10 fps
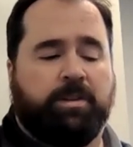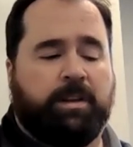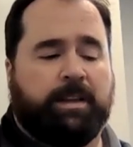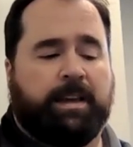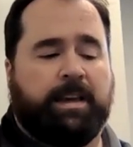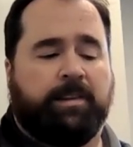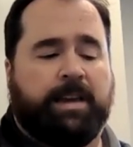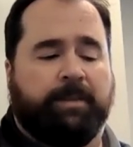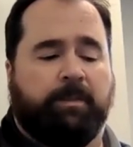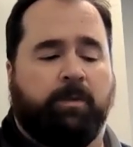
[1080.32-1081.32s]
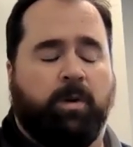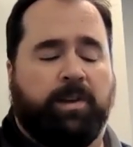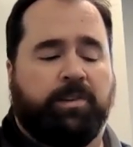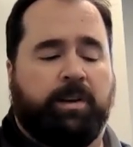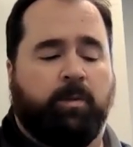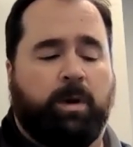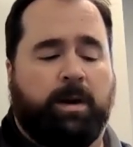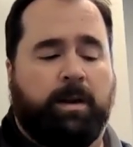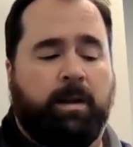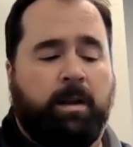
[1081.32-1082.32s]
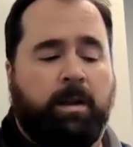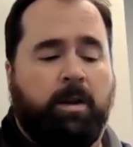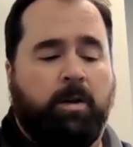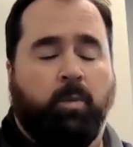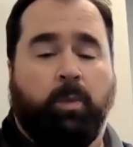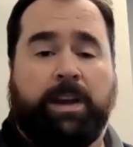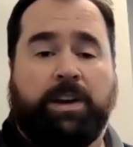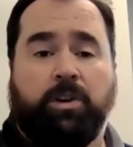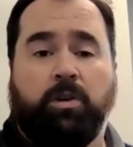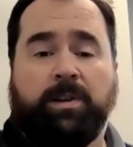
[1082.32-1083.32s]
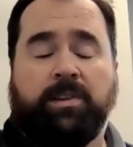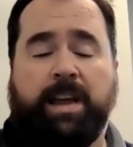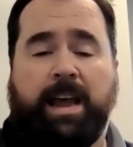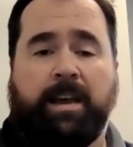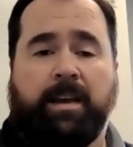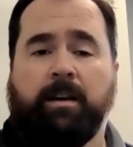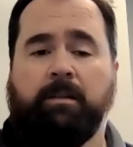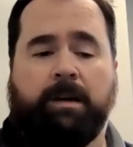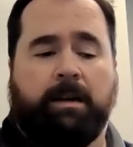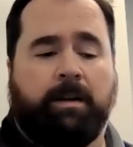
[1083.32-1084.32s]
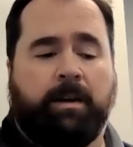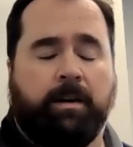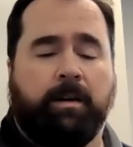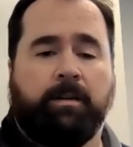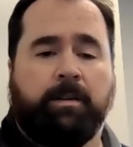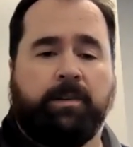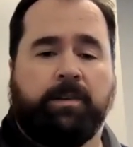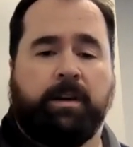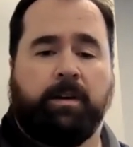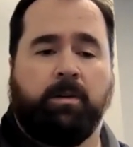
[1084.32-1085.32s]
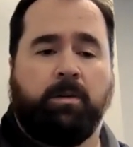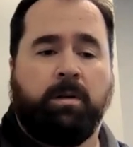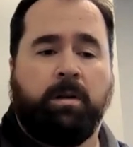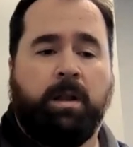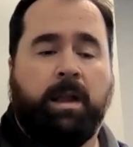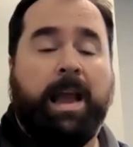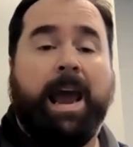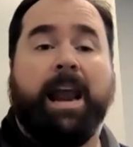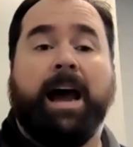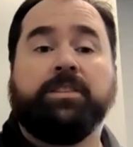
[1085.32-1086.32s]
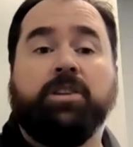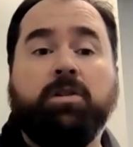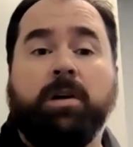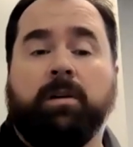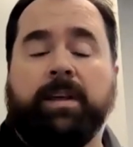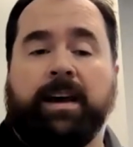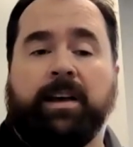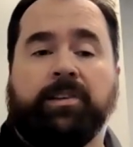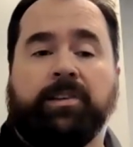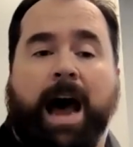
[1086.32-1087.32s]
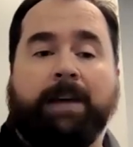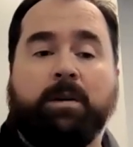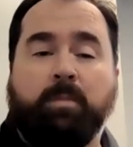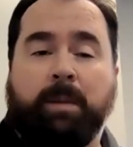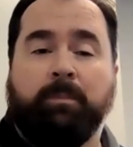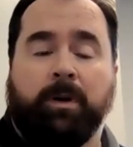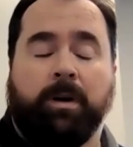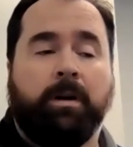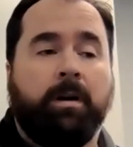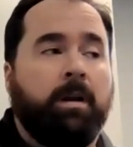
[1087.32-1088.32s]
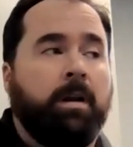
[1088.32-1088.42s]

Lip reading: sure that the kids have a voice in what we do and say around here. So, and I do know this, I remember